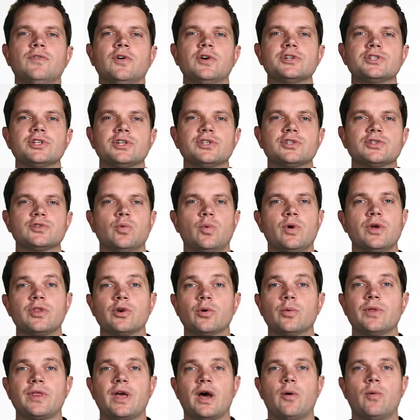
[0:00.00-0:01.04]
versions, with or
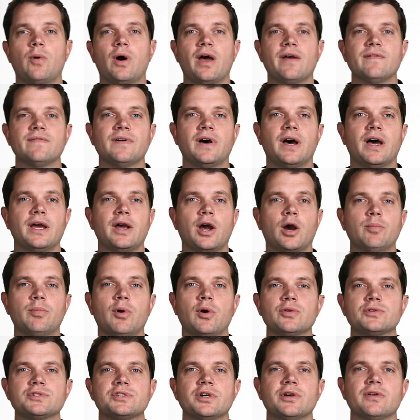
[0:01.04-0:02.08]
without Wi-Fi, are
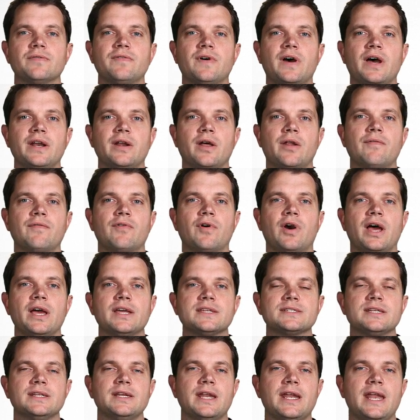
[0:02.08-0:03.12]
both certified on
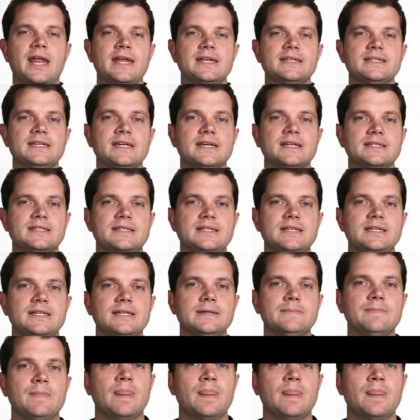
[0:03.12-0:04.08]
Verizon and AT&T,